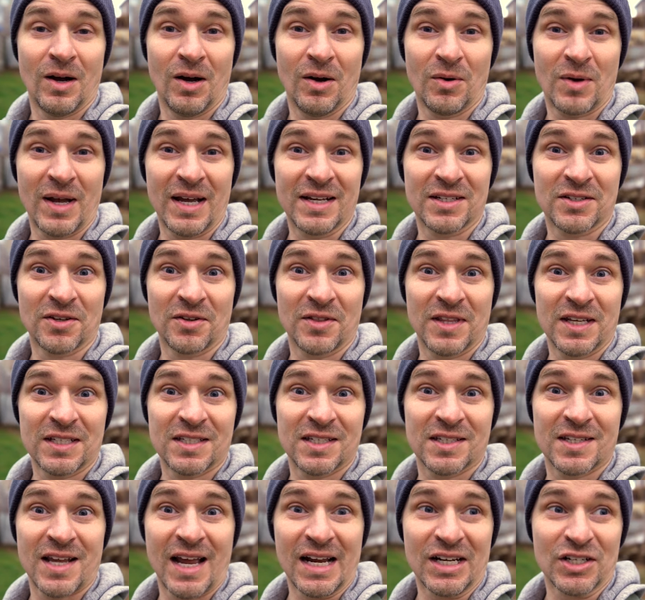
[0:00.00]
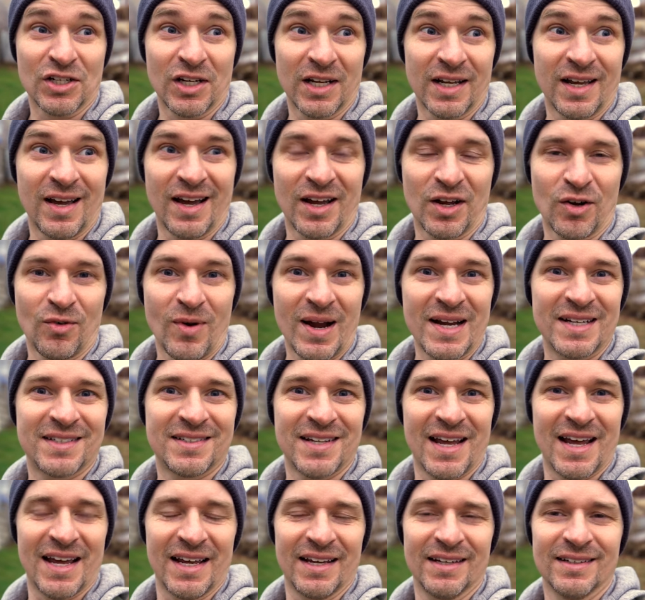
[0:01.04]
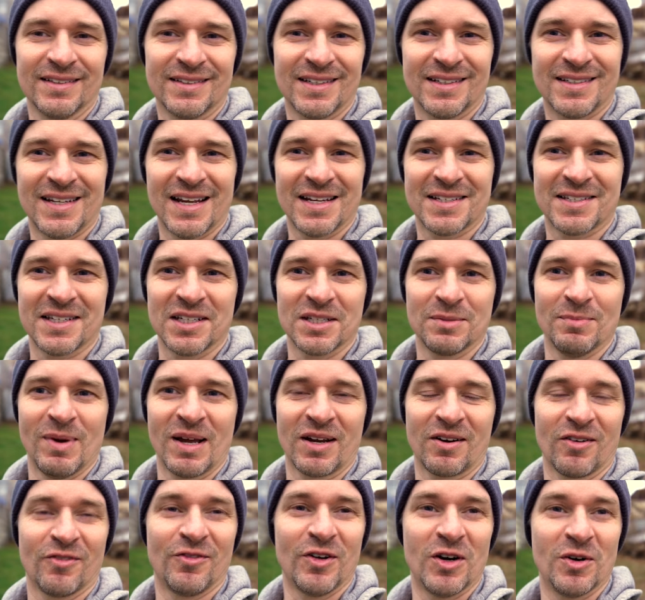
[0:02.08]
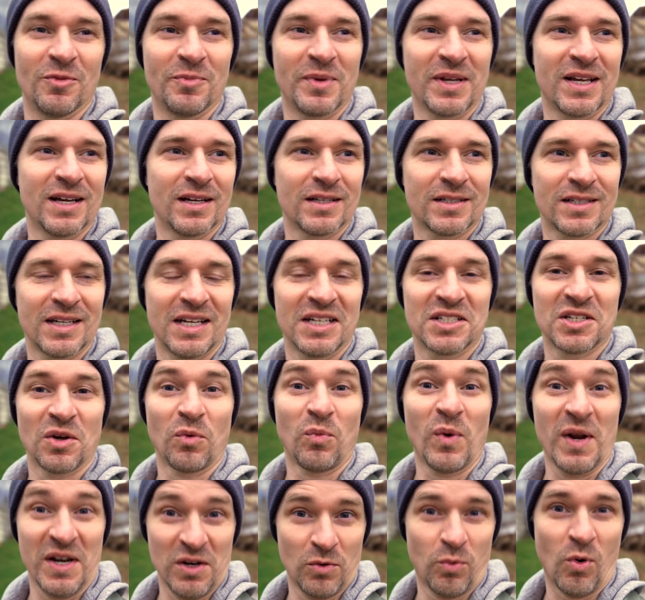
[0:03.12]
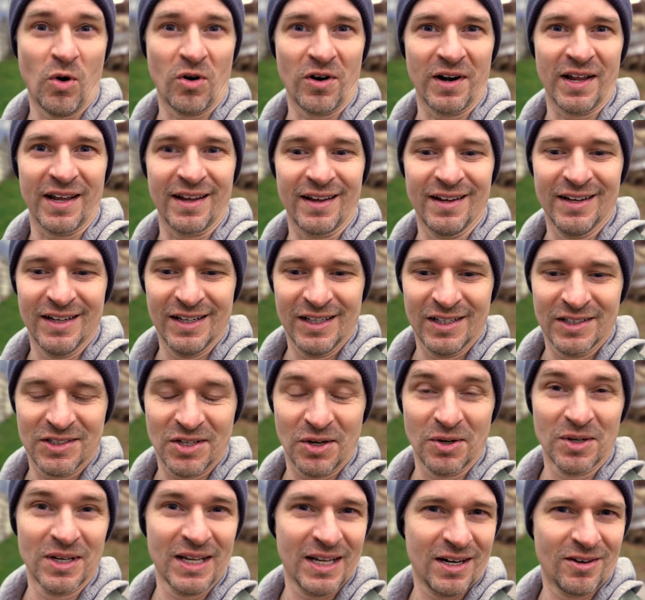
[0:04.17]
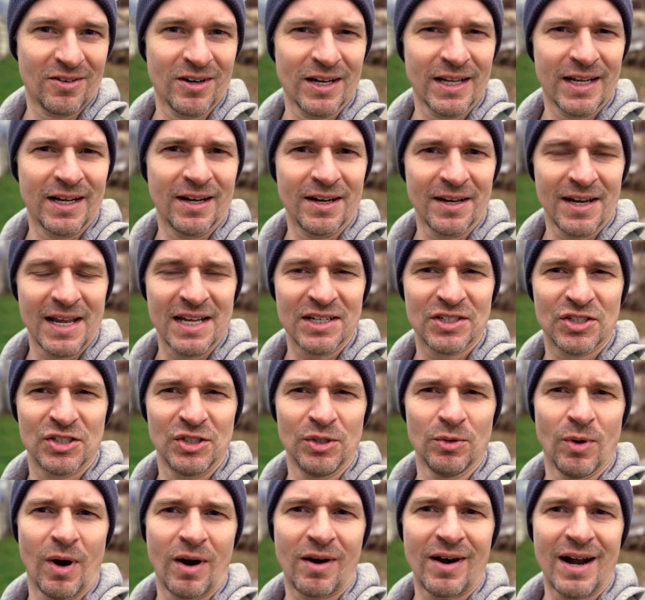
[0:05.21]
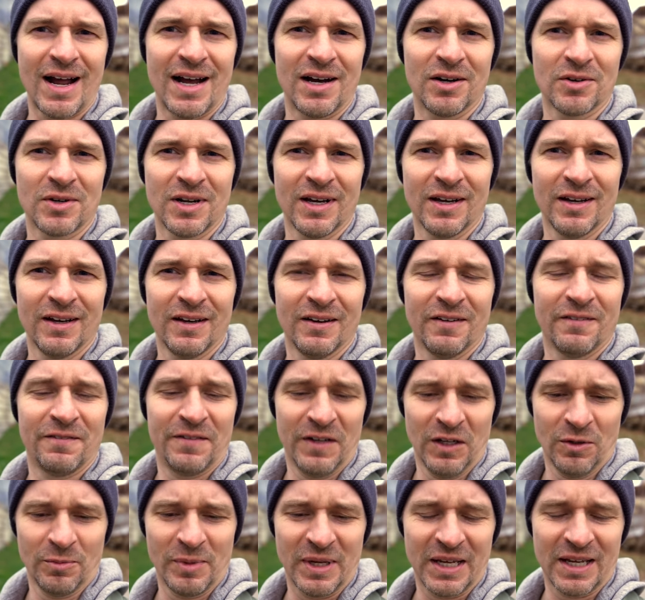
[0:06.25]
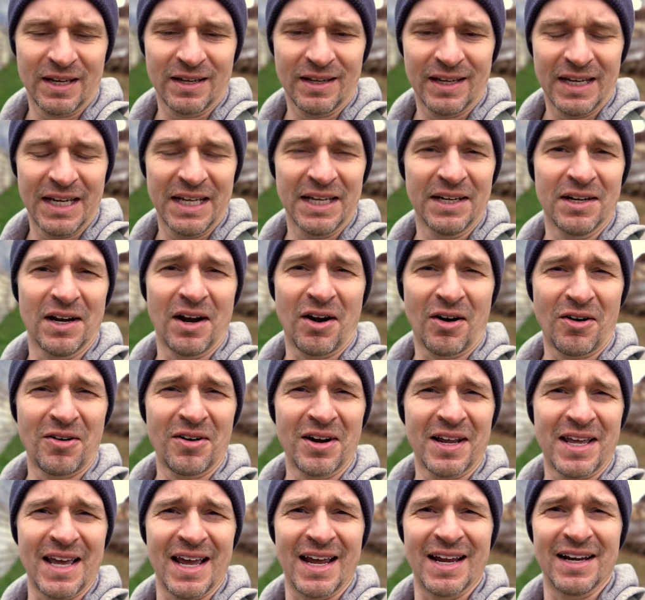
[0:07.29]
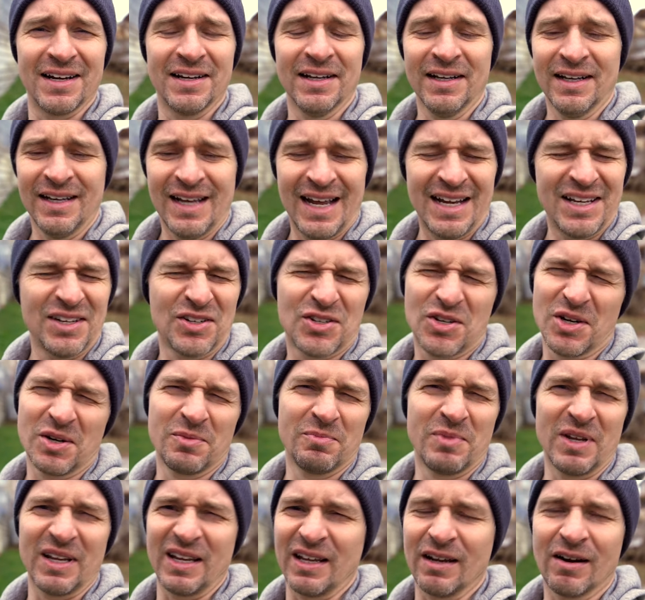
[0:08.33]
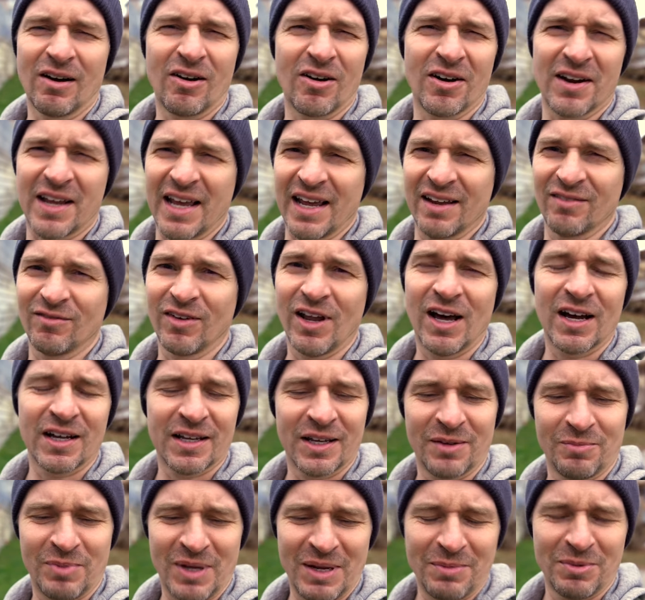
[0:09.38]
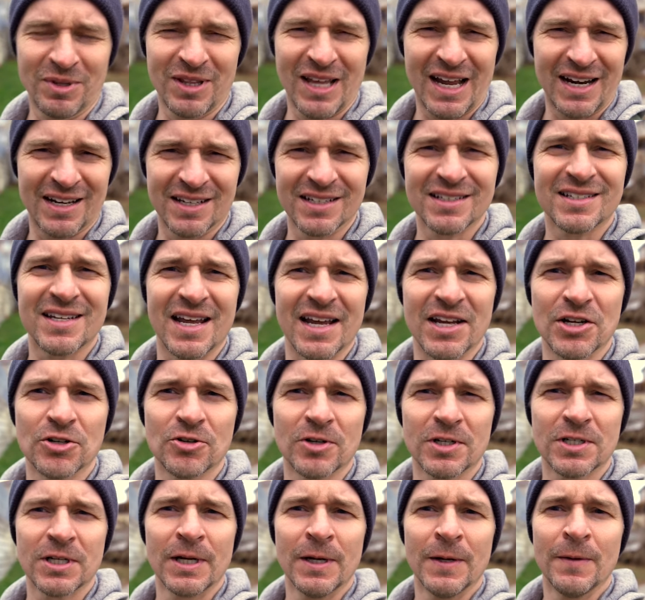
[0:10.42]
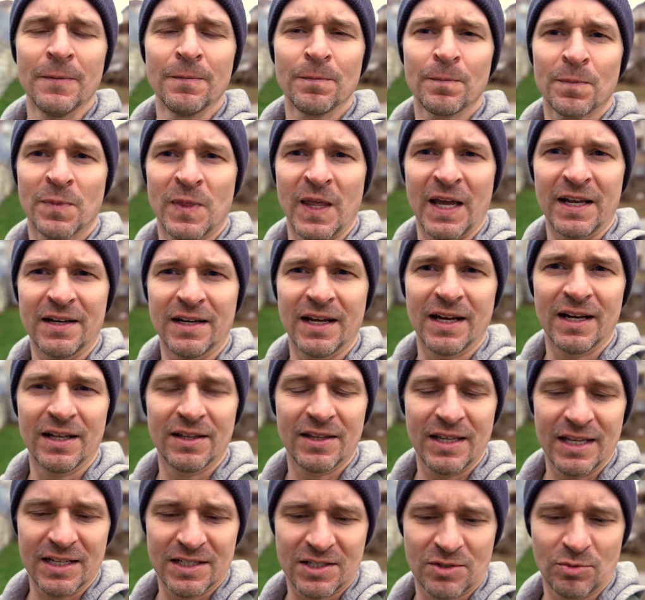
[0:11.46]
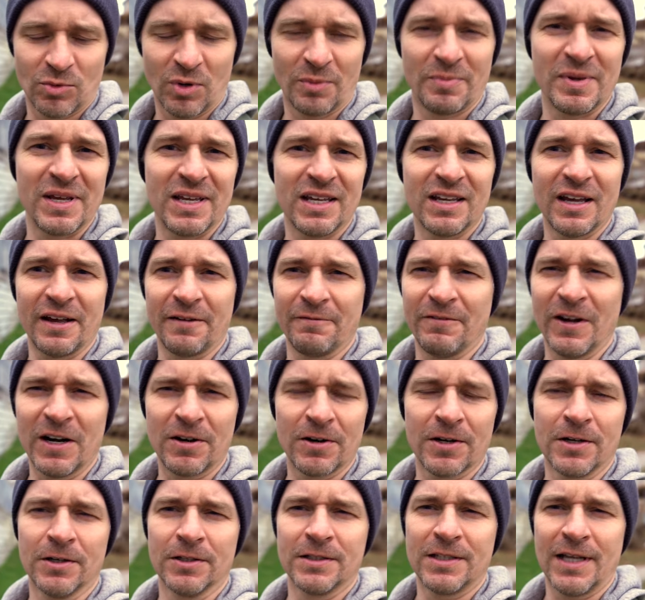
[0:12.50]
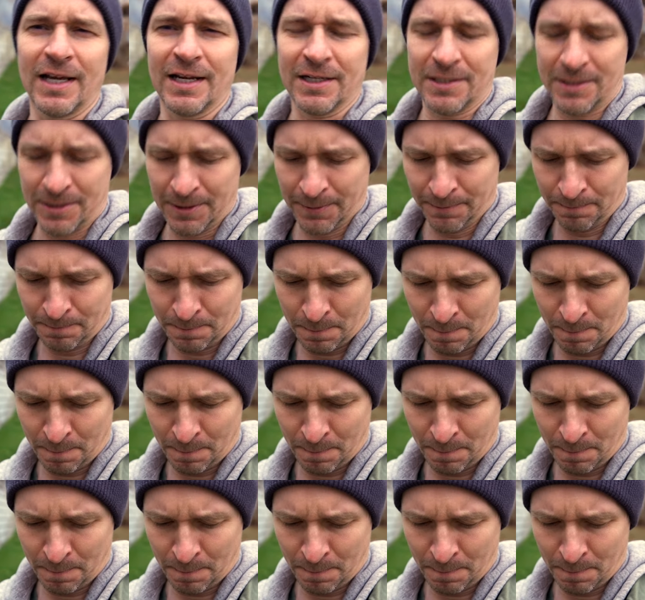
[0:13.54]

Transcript: Okay, so this is actually a great day to test this microphone because it's a wind warning. So literally, unless you are out filming in a hurricane, and you shouldn't be hurricane vlogging people, that is dangerous, then this will be a very good test